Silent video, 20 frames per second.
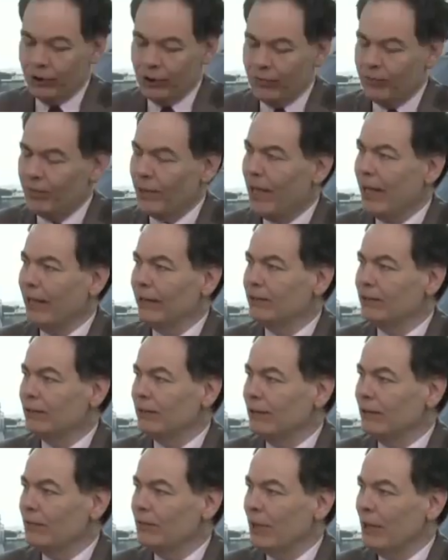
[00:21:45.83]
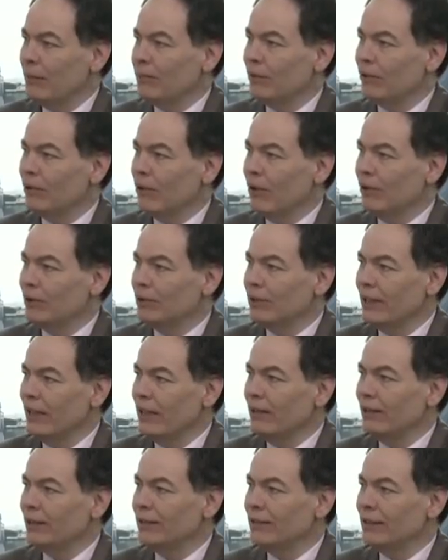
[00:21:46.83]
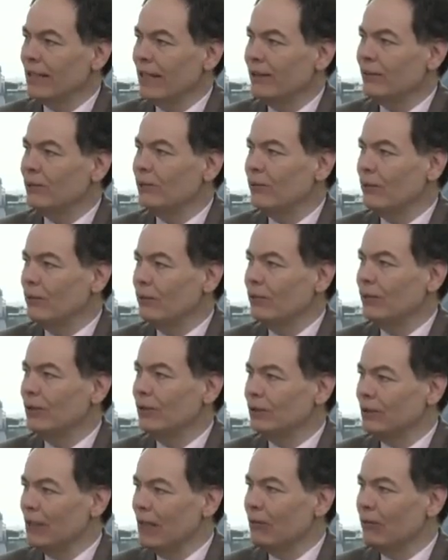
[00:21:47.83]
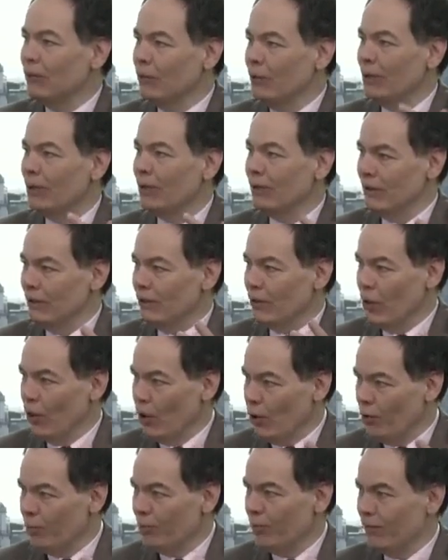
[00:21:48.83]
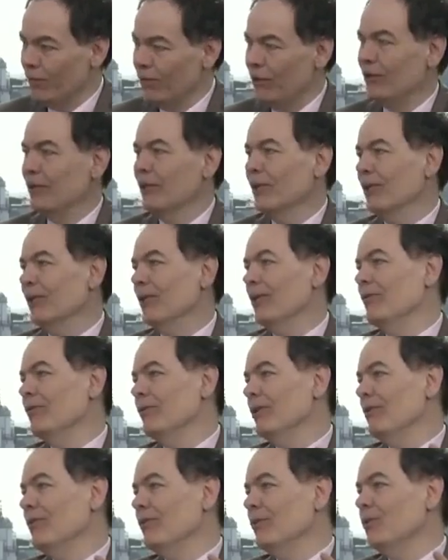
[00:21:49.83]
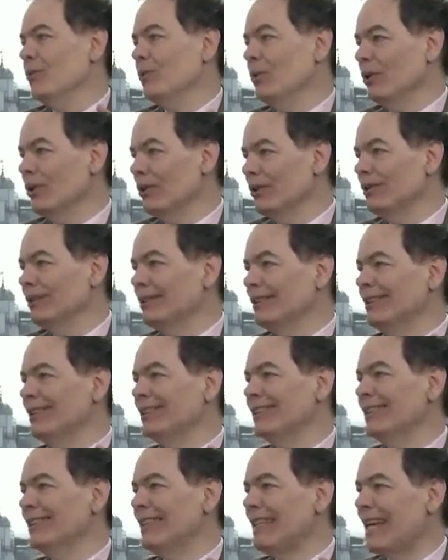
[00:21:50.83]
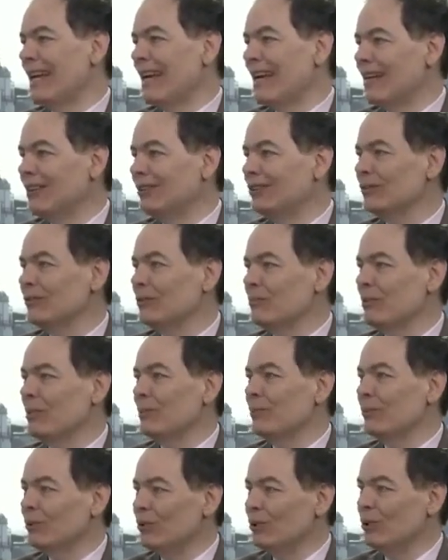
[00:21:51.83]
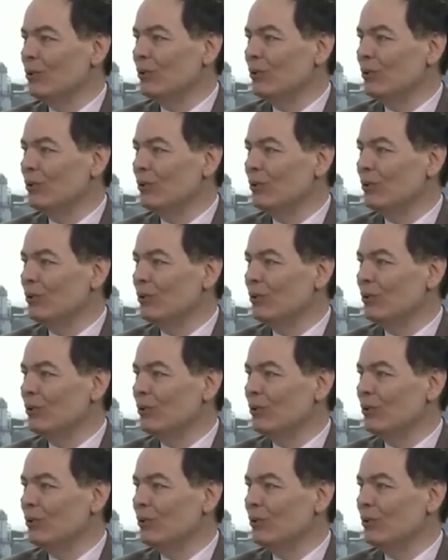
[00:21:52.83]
bullion banks and the paper cartel? Is that the hope of the world is in the hands of the people